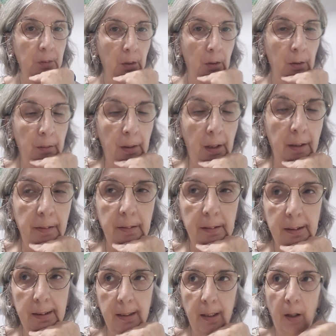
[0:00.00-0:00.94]
All right,
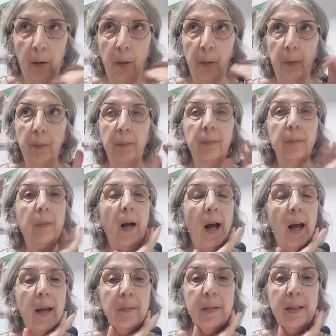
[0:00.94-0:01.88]
so
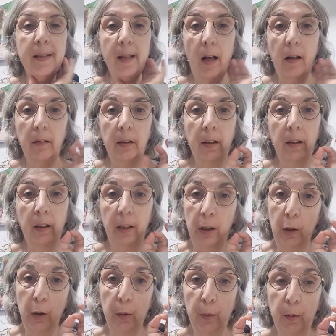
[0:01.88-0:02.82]
I'm starting a
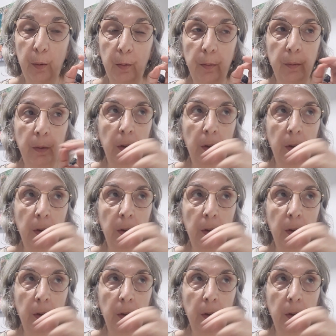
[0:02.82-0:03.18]
new,